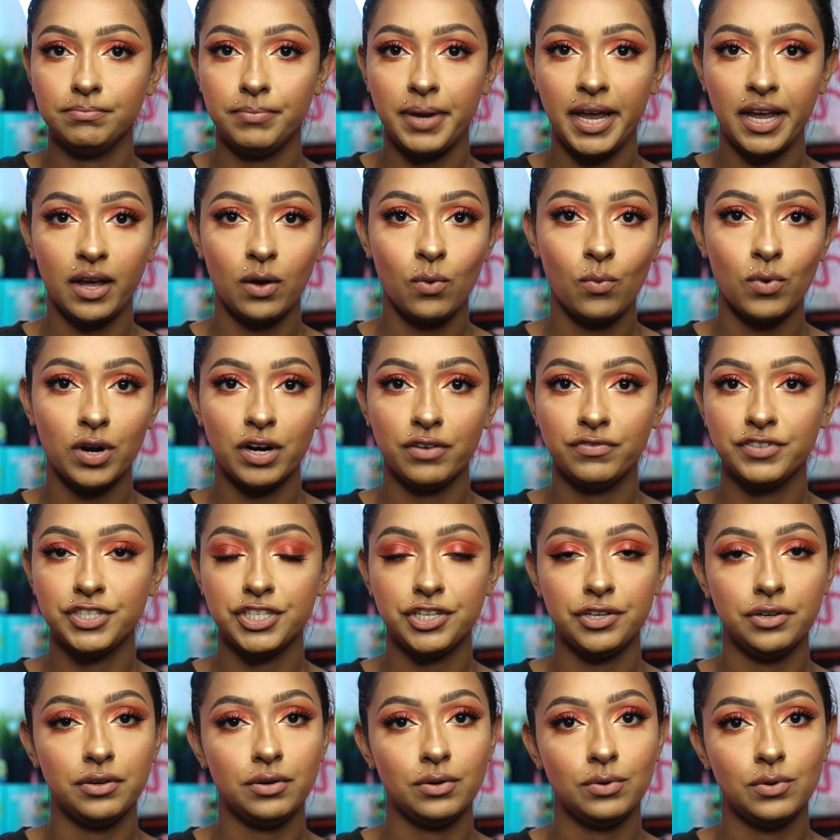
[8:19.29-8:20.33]
pick one of
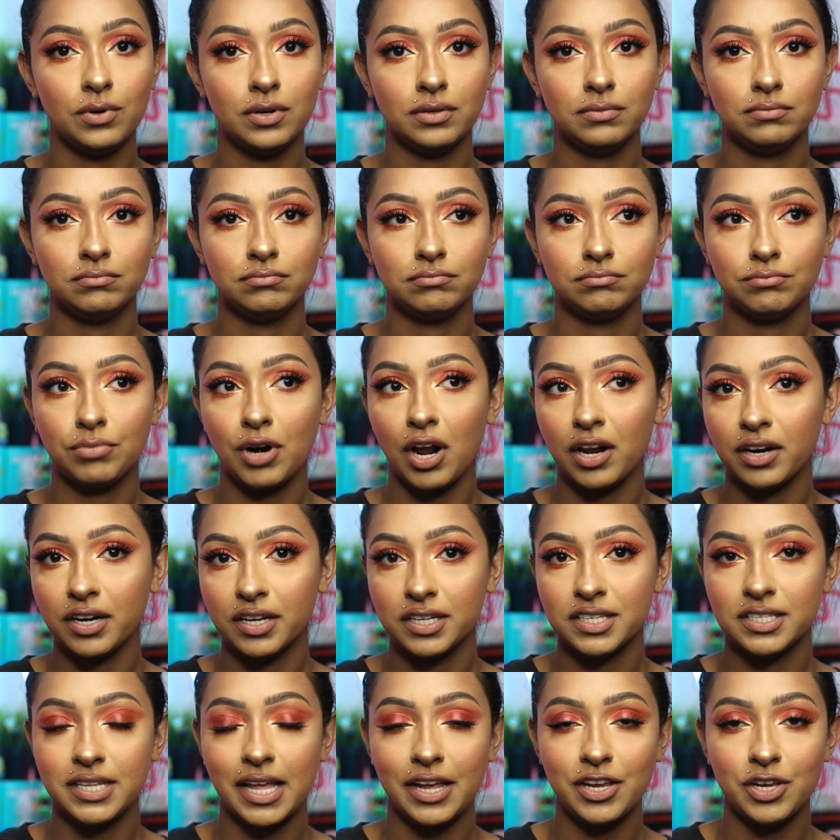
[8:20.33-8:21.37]
2
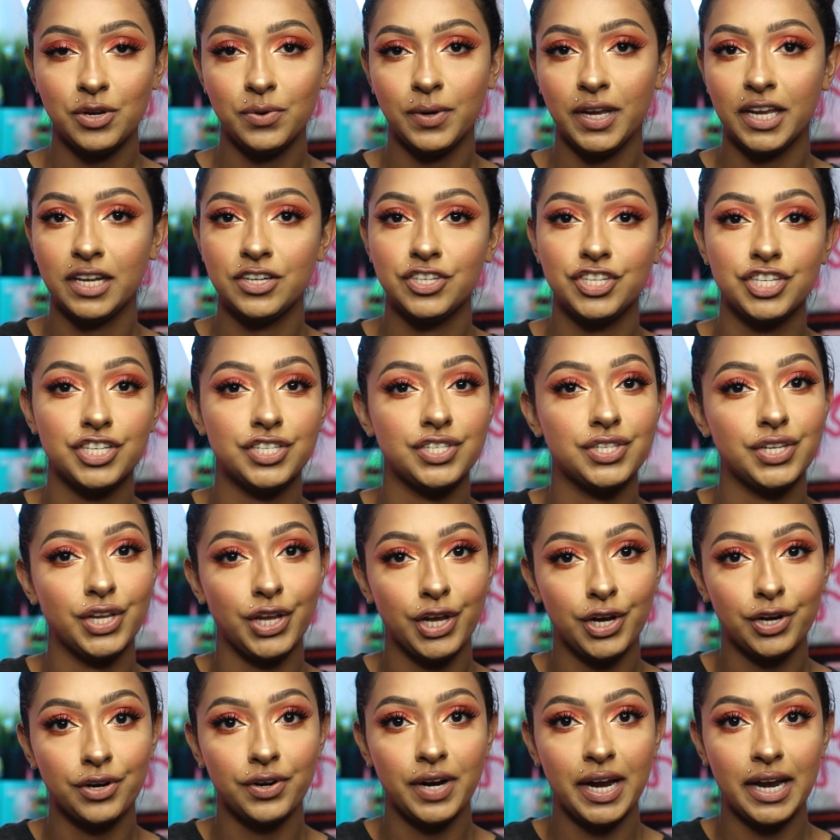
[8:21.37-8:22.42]
products that you can just
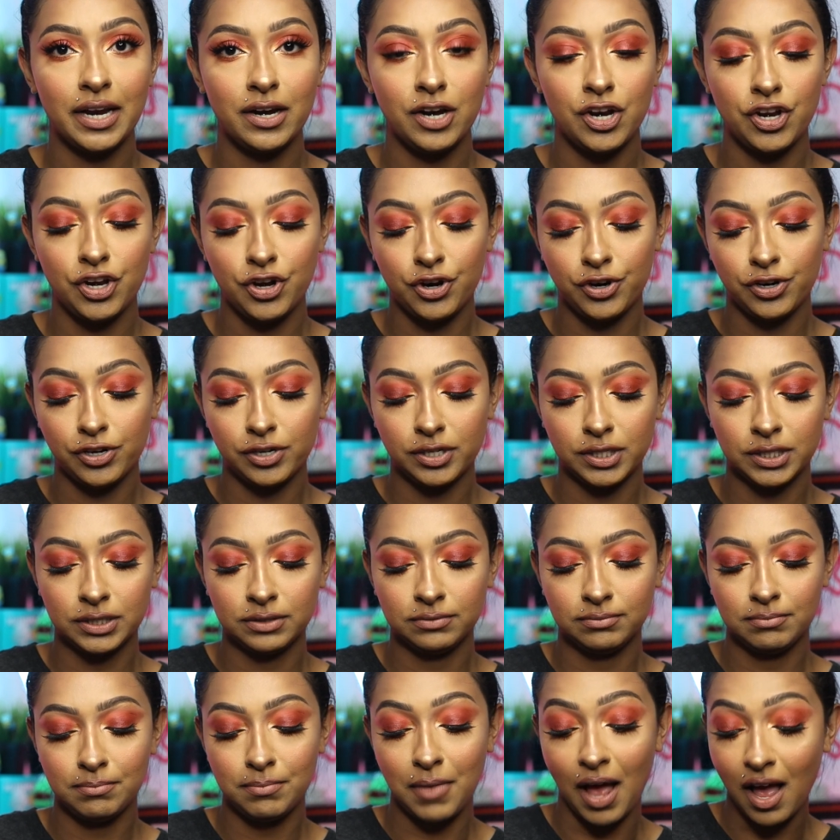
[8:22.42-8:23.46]
secure in your
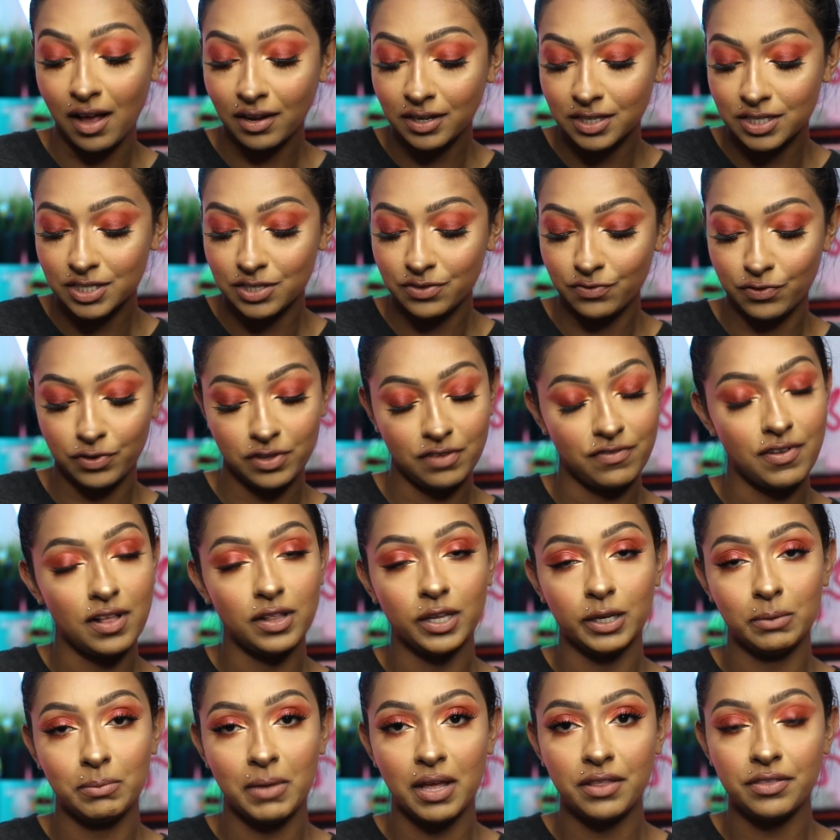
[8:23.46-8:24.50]
box for the
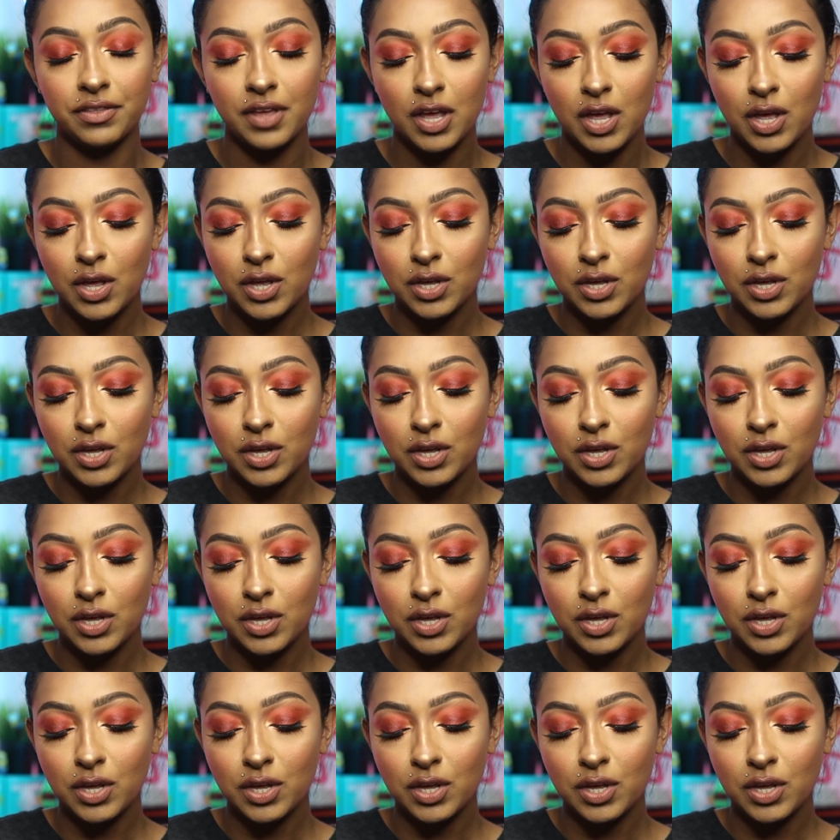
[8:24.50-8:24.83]
following month.